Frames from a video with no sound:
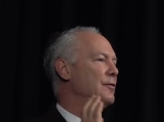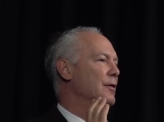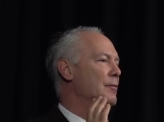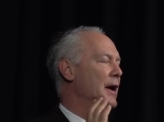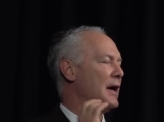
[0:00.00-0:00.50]
of
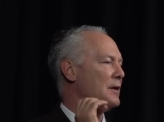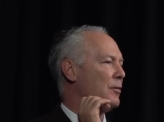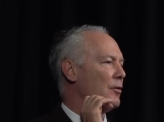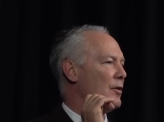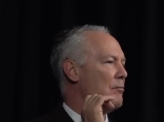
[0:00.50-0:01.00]
the
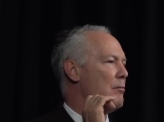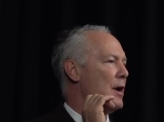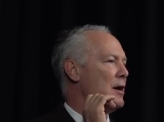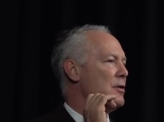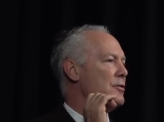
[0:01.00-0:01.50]
mandible, the
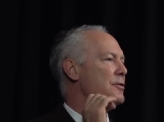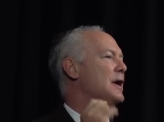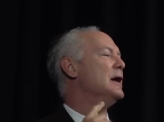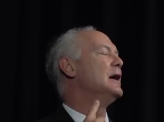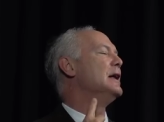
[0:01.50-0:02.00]

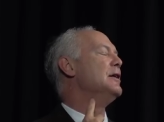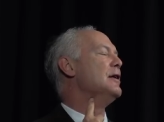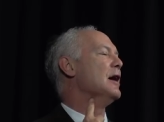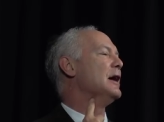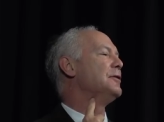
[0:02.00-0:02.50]
bone,
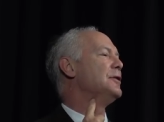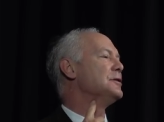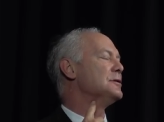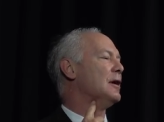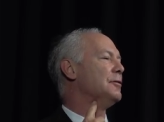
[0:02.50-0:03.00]
not the
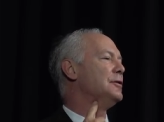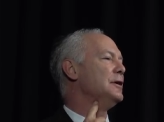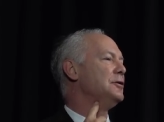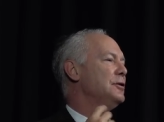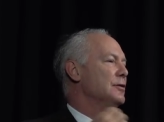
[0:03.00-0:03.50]
soft
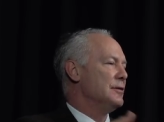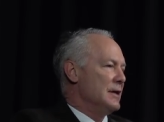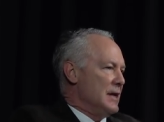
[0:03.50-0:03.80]
tissue of the